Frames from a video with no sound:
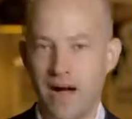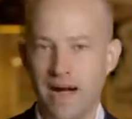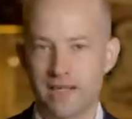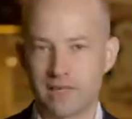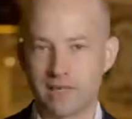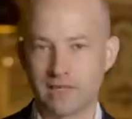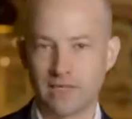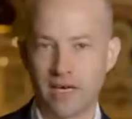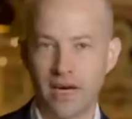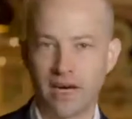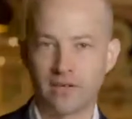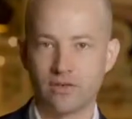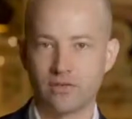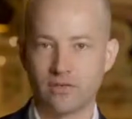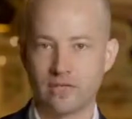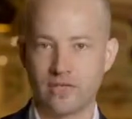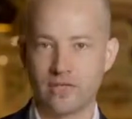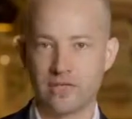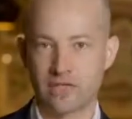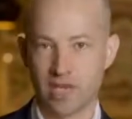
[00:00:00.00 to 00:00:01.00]
market
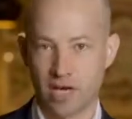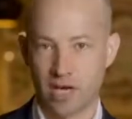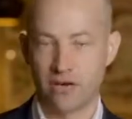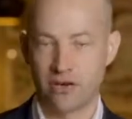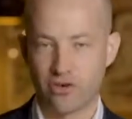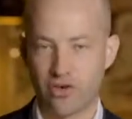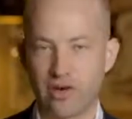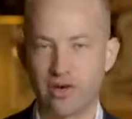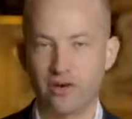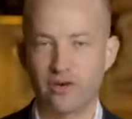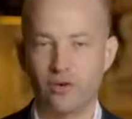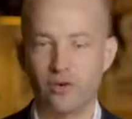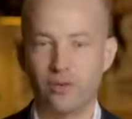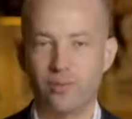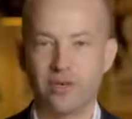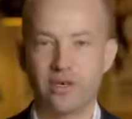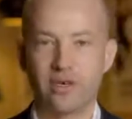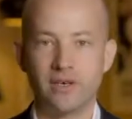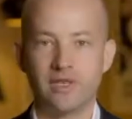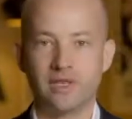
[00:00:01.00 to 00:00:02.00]
cycles is kind of critical
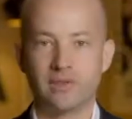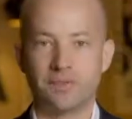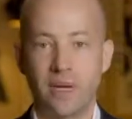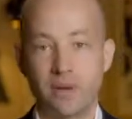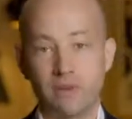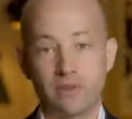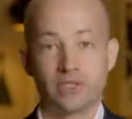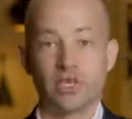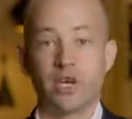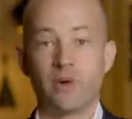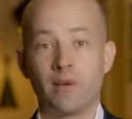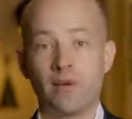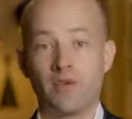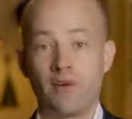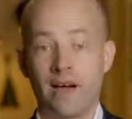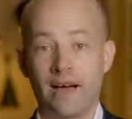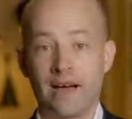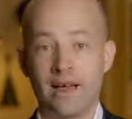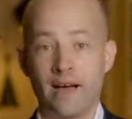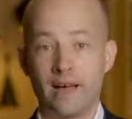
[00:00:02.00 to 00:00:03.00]
because people tell me
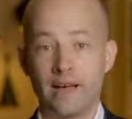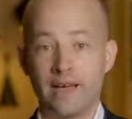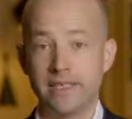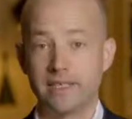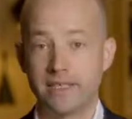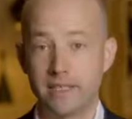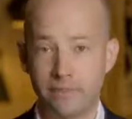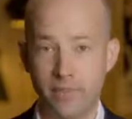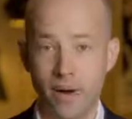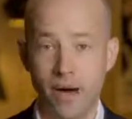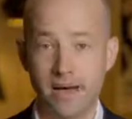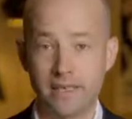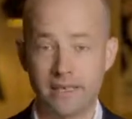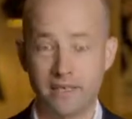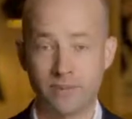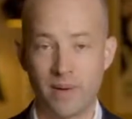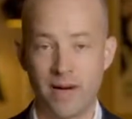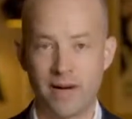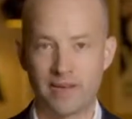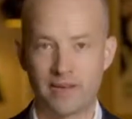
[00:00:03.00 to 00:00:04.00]
right now it's a
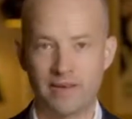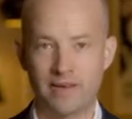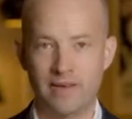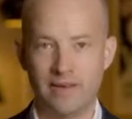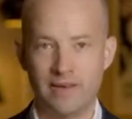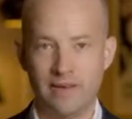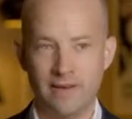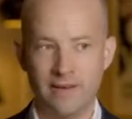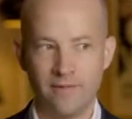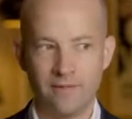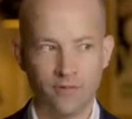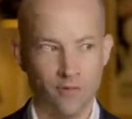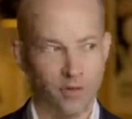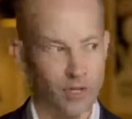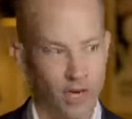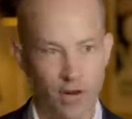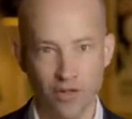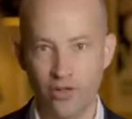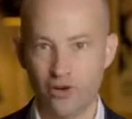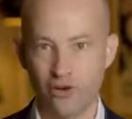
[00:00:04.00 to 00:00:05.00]
buyer's market. But you
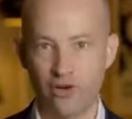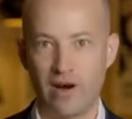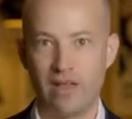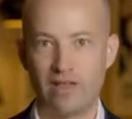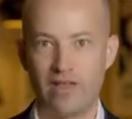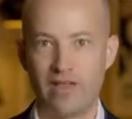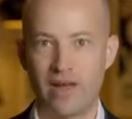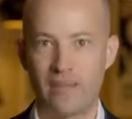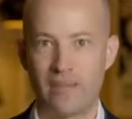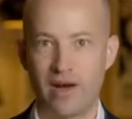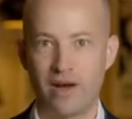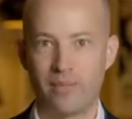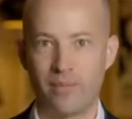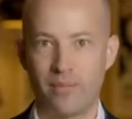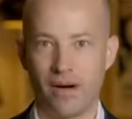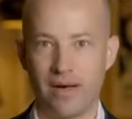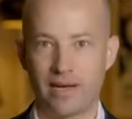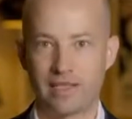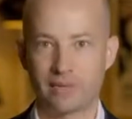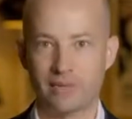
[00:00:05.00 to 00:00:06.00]
know the great thing about a
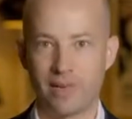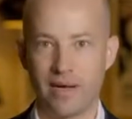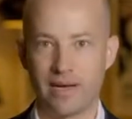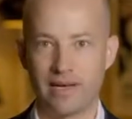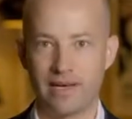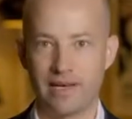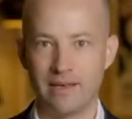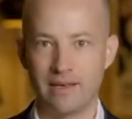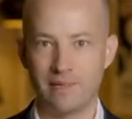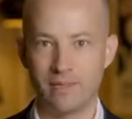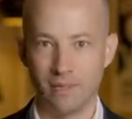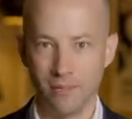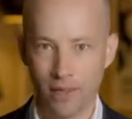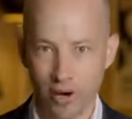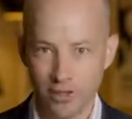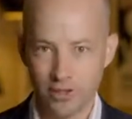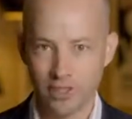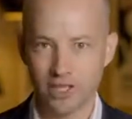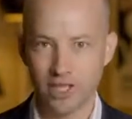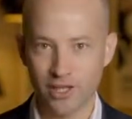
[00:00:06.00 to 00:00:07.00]
buyer's market?
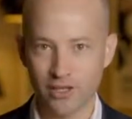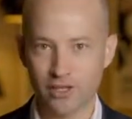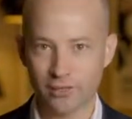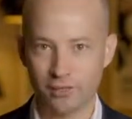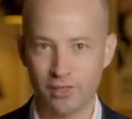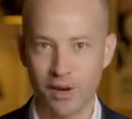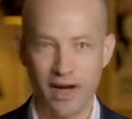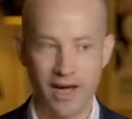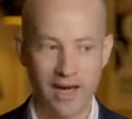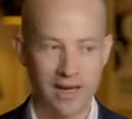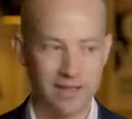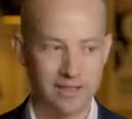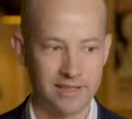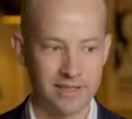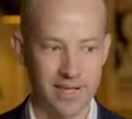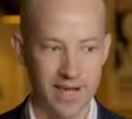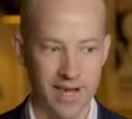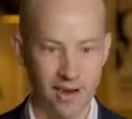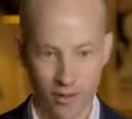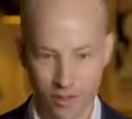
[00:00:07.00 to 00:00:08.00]
Most of those
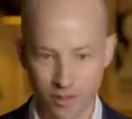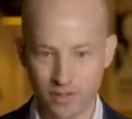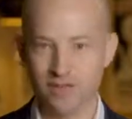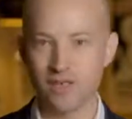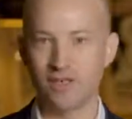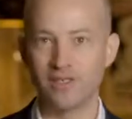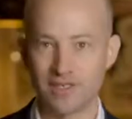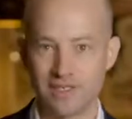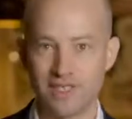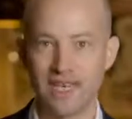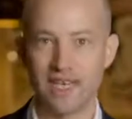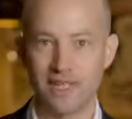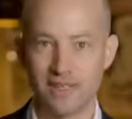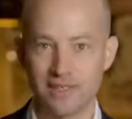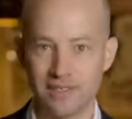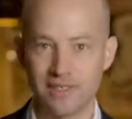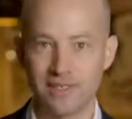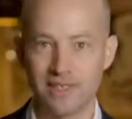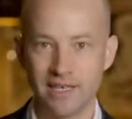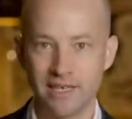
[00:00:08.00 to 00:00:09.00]
buyers are also
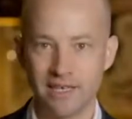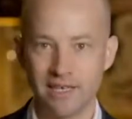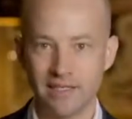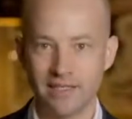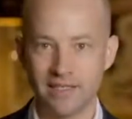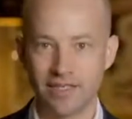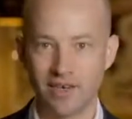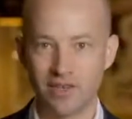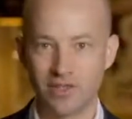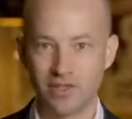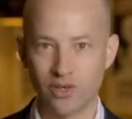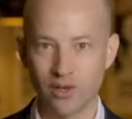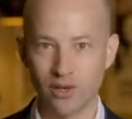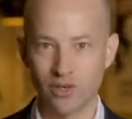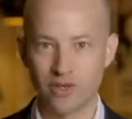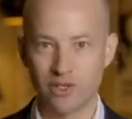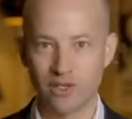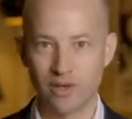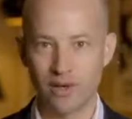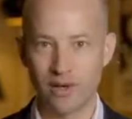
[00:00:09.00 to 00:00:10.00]
sellers. So it's
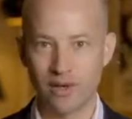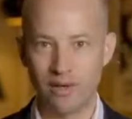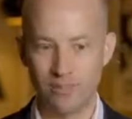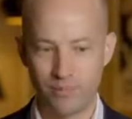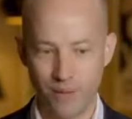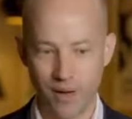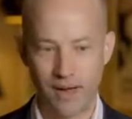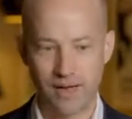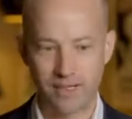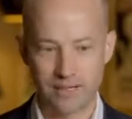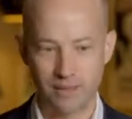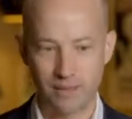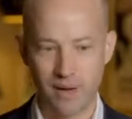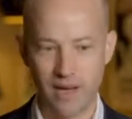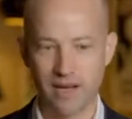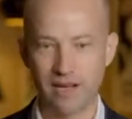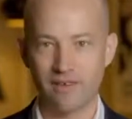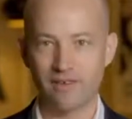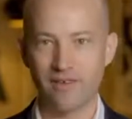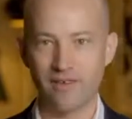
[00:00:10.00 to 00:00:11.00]
also a buyer's
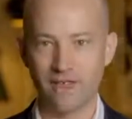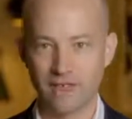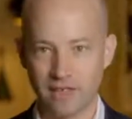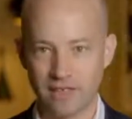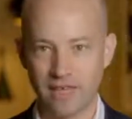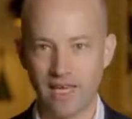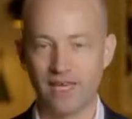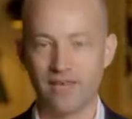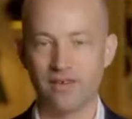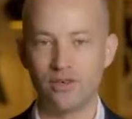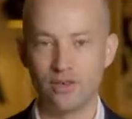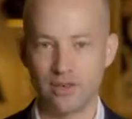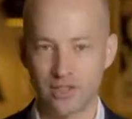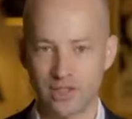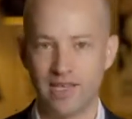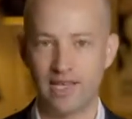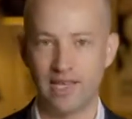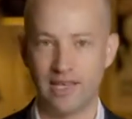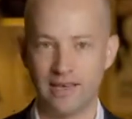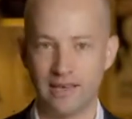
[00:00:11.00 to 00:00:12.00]
market for the seller who's
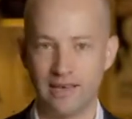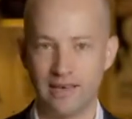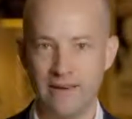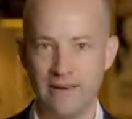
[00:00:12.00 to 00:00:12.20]
selling.